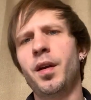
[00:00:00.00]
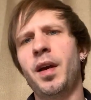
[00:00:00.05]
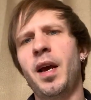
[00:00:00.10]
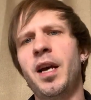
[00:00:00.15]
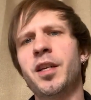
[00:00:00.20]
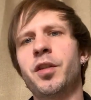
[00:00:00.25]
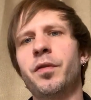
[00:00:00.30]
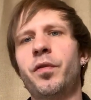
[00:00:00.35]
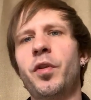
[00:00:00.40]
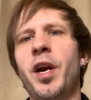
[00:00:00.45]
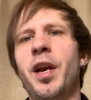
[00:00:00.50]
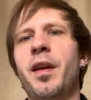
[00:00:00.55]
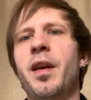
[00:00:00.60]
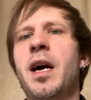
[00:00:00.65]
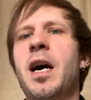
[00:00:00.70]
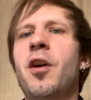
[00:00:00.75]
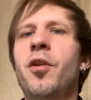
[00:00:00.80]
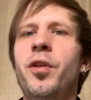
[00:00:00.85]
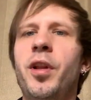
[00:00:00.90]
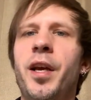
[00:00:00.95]
As of right
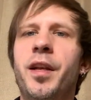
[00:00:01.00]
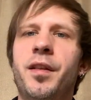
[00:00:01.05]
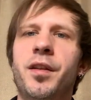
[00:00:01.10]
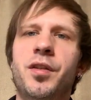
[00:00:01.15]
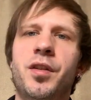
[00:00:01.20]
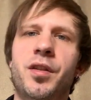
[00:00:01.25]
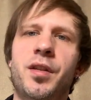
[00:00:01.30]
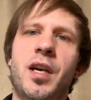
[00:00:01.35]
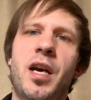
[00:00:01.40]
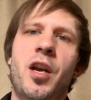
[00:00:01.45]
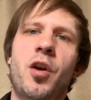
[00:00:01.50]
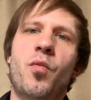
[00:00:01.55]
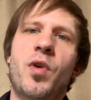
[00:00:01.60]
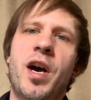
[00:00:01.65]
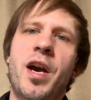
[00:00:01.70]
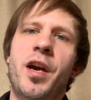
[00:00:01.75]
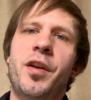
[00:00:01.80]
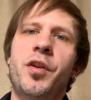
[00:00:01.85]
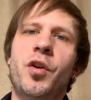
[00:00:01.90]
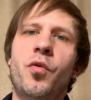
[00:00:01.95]
now, like this is kind of
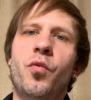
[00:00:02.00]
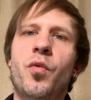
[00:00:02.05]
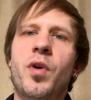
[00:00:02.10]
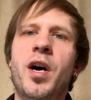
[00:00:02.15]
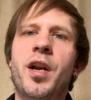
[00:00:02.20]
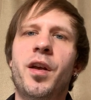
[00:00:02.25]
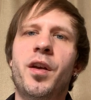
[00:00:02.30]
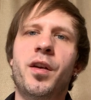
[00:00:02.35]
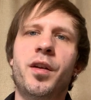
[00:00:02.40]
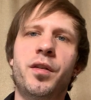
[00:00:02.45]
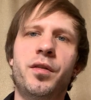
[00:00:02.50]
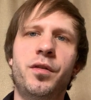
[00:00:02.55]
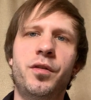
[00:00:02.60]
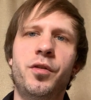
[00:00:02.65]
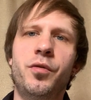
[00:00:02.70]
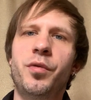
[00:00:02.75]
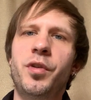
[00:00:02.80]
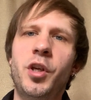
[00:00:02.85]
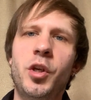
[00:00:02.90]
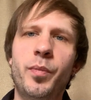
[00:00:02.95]
why I don't want to
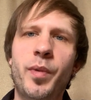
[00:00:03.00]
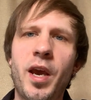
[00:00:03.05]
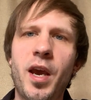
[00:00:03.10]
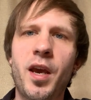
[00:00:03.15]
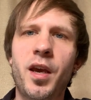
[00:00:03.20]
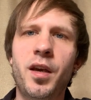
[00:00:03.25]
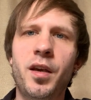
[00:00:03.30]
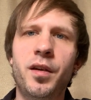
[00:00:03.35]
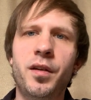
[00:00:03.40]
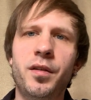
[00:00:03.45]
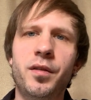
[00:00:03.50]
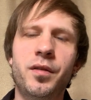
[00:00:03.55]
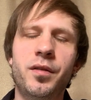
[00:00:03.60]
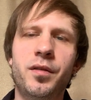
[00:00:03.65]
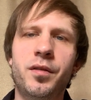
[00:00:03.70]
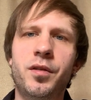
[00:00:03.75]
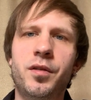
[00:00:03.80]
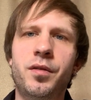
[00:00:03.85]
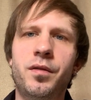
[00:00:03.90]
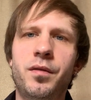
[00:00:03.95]
do eBay
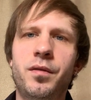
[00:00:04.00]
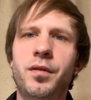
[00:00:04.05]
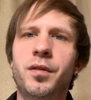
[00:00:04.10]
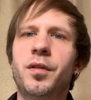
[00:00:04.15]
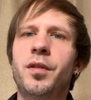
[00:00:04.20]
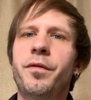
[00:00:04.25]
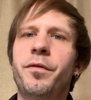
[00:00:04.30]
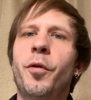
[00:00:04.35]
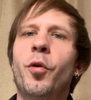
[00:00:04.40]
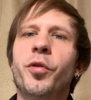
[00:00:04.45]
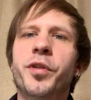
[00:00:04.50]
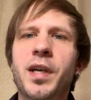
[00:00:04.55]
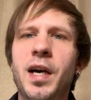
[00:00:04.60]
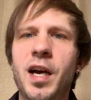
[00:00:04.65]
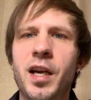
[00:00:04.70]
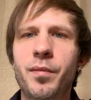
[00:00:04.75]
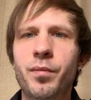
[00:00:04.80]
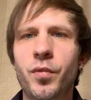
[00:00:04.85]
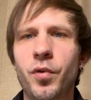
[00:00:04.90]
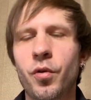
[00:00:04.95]
full
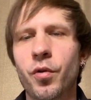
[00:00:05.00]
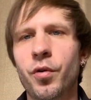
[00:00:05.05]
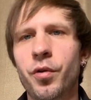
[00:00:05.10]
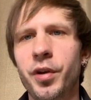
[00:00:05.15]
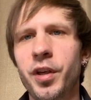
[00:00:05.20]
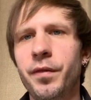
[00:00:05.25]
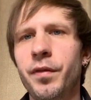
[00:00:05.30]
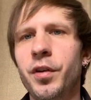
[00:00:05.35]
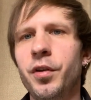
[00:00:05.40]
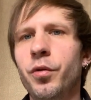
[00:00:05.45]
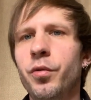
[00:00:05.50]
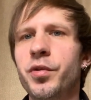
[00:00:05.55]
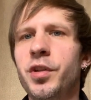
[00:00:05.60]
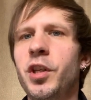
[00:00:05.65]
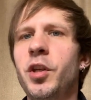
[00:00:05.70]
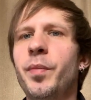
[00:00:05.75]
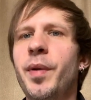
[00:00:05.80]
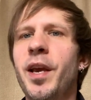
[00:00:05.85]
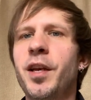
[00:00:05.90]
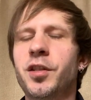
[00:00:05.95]
time or even use
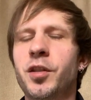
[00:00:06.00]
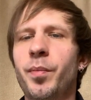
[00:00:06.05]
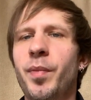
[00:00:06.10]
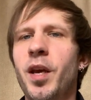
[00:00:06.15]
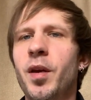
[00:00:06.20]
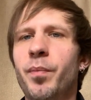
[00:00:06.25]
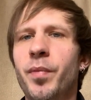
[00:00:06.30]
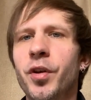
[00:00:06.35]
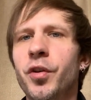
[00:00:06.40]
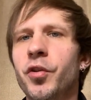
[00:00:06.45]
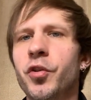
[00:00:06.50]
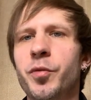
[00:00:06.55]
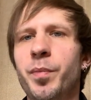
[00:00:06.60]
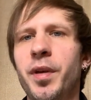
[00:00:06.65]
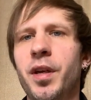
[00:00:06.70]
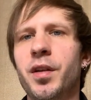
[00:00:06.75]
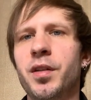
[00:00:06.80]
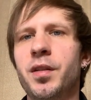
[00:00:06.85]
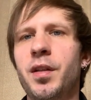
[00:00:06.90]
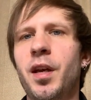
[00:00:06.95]
eBay to pay bills,
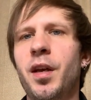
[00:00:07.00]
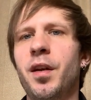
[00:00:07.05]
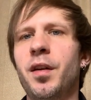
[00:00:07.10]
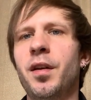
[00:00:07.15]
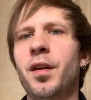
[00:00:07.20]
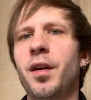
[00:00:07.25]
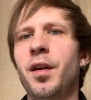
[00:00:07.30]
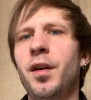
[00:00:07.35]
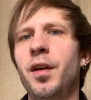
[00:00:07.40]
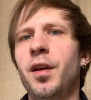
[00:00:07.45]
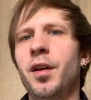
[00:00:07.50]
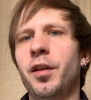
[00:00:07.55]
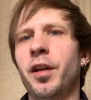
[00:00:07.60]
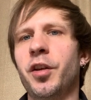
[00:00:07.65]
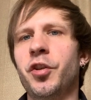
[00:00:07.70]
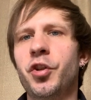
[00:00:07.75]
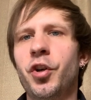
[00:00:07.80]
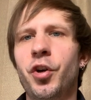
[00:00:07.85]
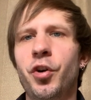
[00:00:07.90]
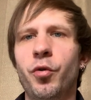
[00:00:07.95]
because then
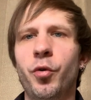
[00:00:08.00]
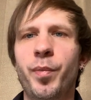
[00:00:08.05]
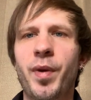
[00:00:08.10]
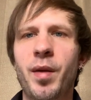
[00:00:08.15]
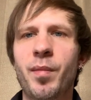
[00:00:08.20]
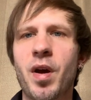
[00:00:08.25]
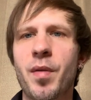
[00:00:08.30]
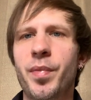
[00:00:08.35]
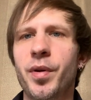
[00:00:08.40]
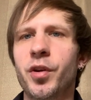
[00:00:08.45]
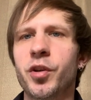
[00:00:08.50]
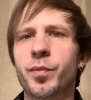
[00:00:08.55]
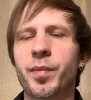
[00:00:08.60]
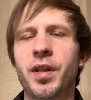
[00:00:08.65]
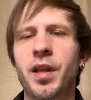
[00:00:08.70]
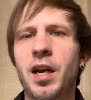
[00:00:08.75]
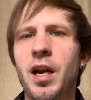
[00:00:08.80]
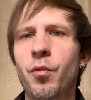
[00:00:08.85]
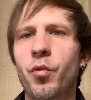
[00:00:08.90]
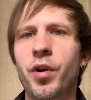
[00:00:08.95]
like sure it would pay my bills, but
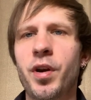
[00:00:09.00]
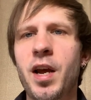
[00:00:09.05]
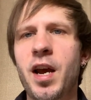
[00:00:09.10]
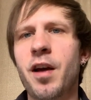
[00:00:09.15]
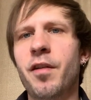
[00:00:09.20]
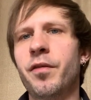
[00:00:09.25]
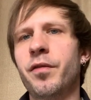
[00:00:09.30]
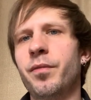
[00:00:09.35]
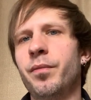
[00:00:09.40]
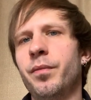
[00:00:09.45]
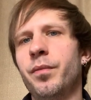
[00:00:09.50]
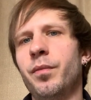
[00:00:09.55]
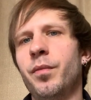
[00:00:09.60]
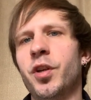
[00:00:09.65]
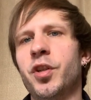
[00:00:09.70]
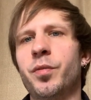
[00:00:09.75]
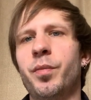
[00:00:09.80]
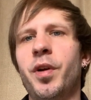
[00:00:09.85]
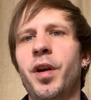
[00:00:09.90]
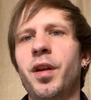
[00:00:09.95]
then I wouldn't have
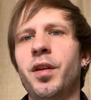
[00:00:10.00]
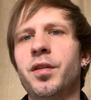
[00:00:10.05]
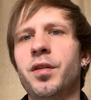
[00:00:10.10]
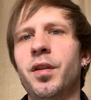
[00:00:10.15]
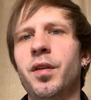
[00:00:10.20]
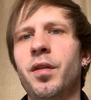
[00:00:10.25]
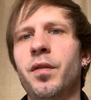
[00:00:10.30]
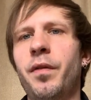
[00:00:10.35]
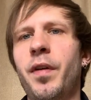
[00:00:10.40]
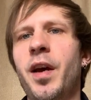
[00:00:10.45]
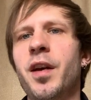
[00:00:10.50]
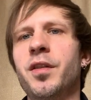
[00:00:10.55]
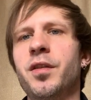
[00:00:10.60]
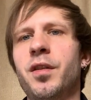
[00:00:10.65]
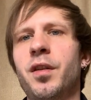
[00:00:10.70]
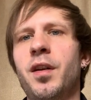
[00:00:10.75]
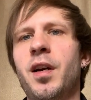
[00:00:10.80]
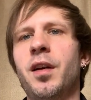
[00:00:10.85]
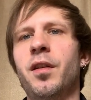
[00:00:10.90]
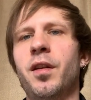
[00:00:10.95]
much money to invest,
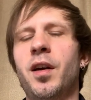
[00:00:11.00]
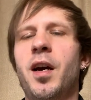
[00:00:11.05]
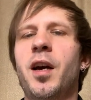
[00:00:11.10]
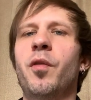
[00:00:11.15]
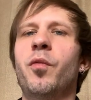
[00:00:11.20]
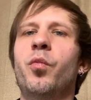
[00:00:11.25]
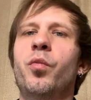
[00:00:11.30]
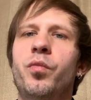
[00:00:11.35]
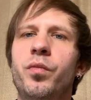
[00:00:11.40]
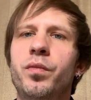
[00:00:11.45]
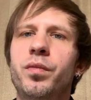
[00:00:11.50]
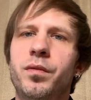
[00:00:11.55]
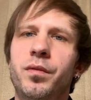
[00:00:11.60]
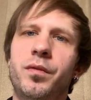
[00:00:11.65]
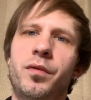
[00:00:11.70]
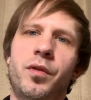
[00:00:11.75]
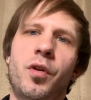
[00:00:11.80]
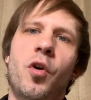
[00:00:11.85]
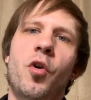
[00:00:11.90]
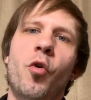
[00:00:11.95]
and
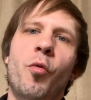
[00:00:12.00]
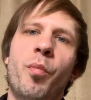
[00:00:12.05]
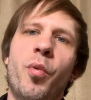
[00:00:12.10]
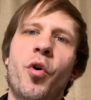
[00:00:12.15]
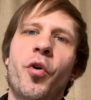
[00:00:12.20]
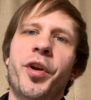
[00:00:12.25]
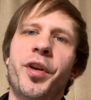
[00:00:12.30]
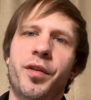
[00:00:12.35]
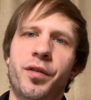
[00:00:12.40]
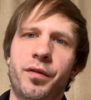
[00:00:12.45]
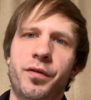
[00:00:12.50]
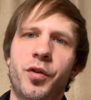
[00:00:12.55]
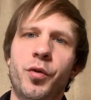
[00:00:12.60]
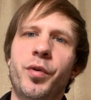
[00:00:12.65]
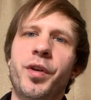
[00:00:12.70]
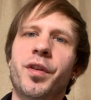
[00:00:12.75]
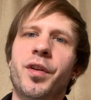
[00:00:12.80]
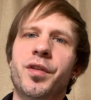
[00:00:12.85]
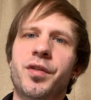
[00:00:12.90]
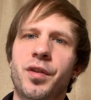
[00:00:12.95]
the whole point of
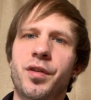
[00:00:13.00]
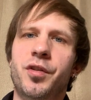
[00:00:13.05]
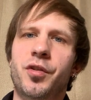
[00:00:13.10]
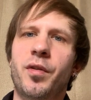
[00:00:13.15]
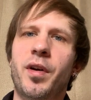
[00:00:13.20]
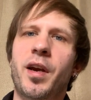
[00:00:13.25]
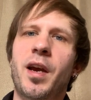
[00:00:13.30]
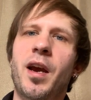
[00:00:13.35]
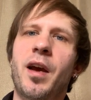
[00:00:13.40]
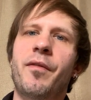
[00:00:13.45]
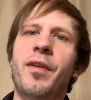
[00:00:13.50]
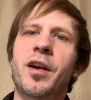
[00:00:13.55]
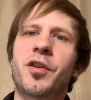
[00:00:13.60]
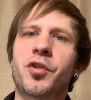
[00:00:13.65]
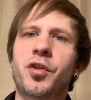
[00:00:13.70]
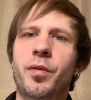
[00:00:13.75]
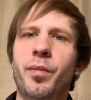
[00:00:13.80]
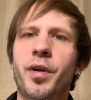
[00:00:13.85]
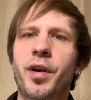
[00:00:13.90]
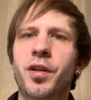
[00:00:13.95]
doing this is so I have
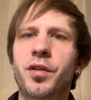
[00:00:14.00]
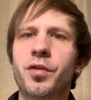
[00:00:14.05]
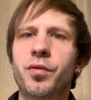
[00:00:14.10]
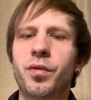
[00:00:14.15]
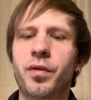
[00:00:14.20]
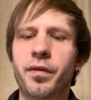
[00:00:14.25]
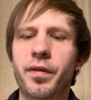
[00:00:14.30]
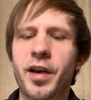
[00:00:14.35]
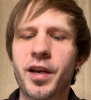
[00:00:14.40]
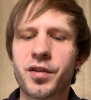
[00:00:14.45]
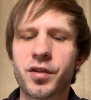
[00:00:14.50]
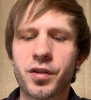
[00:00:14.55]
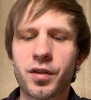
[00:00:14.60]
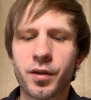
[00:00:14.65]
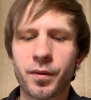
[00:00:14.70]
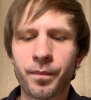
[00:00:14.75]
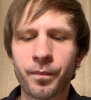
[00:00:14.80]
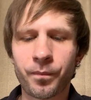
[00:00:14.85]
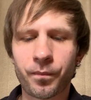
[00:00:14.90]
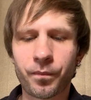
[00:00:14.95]
extra money to invest.